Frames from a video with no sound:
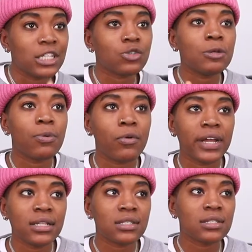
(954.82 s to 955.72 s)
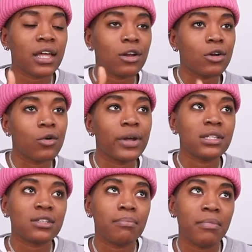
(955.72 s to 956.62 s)
entry points that are
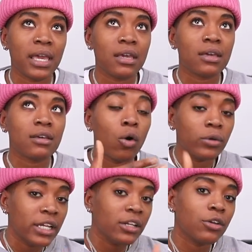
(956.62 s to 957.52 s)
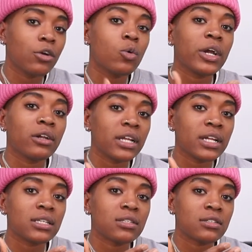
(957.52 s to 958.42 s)
going to make owning your
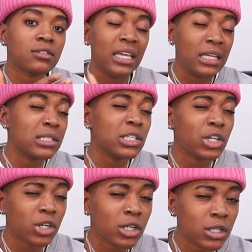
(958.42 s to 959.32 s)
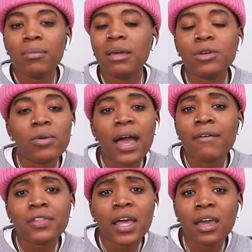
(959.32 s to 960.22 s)
queerness easier. Maybe you
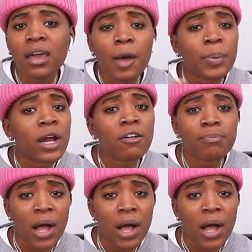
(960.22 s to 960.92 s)
have like a pair of